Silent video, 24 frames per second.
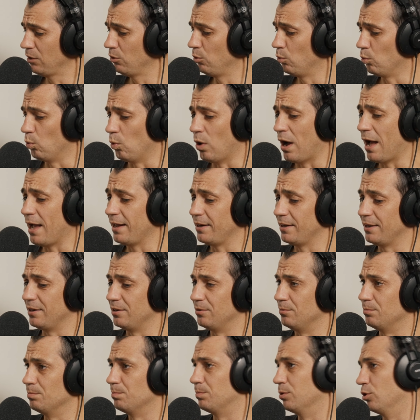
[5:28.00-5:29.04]
white
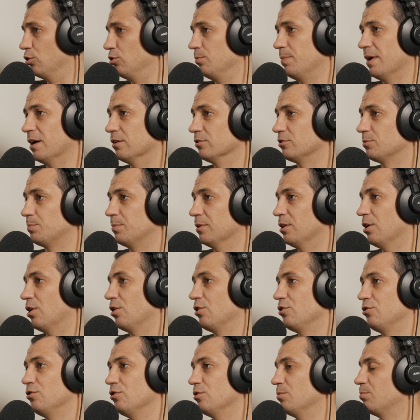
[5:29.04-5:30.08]
and blue belts below
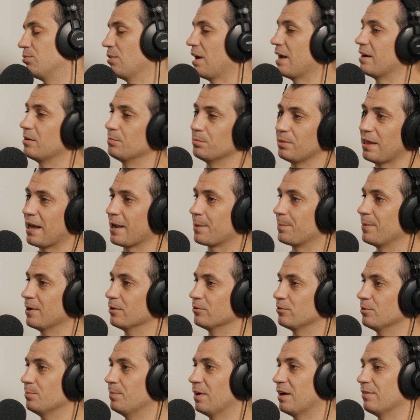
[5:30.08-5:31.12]
you, brown and black
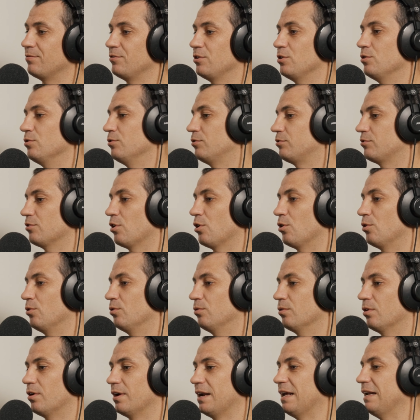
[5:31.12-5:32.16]
belts above you. So
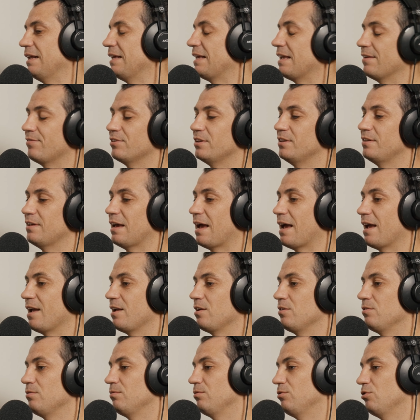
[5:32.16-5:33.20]
on any given
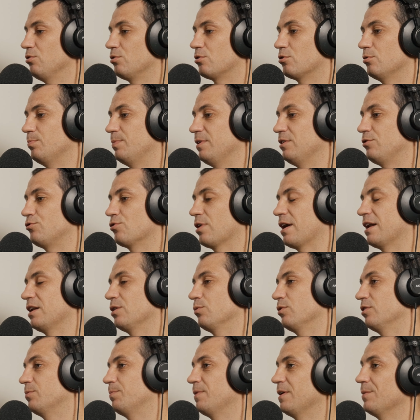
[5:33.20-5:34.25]
day, you could be training
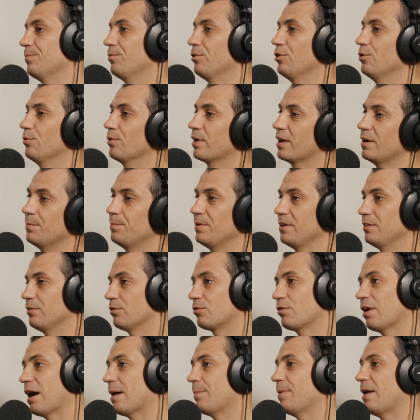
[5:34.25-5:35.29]
with people who are going to beat the
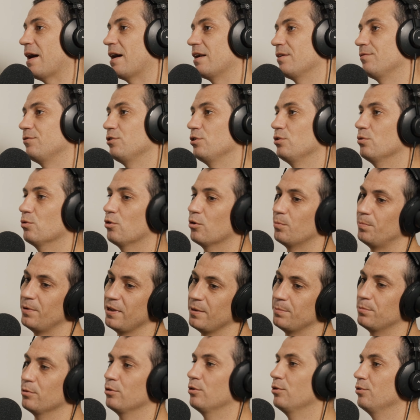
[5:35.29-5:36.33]
crap out of you or
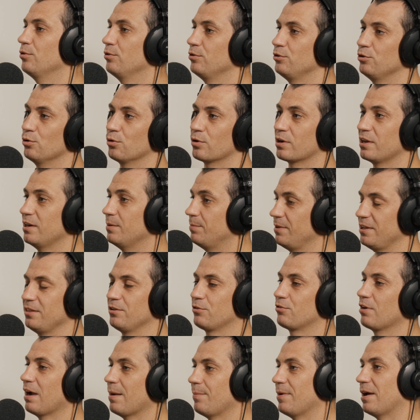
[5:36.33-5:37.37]
people who you're going to beat the
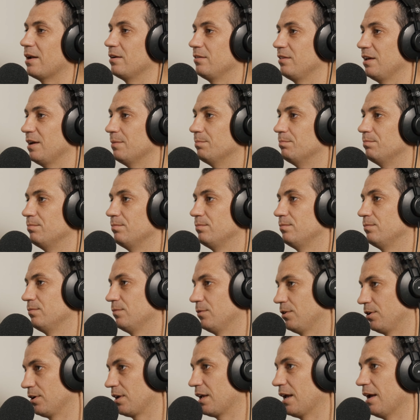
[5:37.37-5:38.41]
crap out of them.
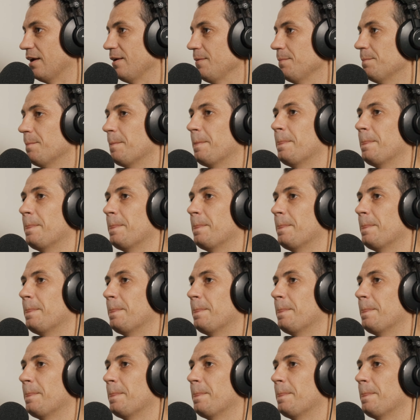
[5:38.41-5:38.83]
Okay.